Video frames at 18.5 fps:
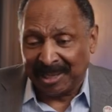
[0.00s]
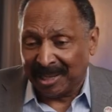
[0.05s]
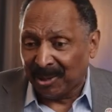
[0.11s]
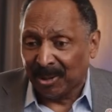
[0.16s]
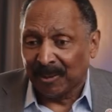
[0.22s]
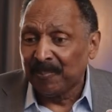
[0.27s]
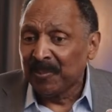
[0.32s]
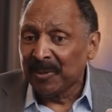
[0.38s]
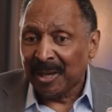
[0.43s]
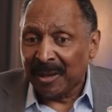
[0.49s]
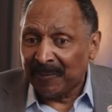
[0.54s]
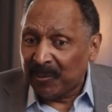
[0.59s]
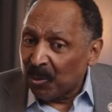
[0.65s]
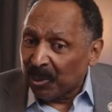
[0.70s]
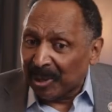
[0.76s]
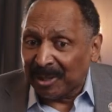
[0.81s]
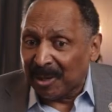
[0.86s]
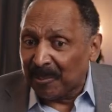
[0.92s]
now look, if
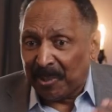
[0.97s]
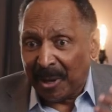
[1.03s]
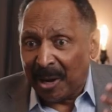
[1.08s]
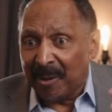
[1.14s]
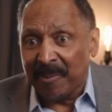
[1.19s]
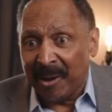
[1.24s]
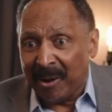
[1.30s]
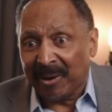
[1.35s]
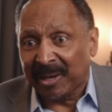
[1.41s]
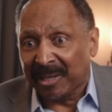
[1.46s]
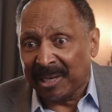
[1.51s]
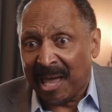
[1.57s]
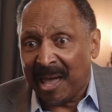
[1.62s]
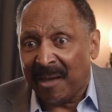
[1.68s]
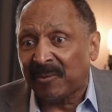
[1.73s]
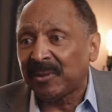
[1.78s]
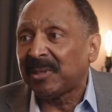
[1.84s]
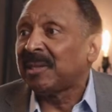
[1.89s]
you want to compare America to
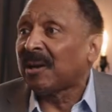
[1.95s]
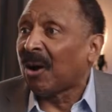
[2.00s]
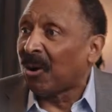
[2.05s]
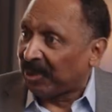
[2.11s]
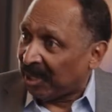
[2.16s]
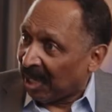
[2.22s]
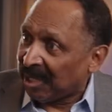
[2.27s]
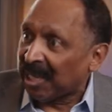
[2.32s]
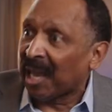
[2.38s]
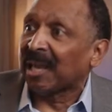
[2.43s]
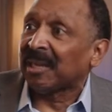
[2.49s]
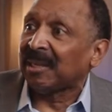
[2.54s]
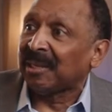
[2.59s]
heaven, okay, yeah,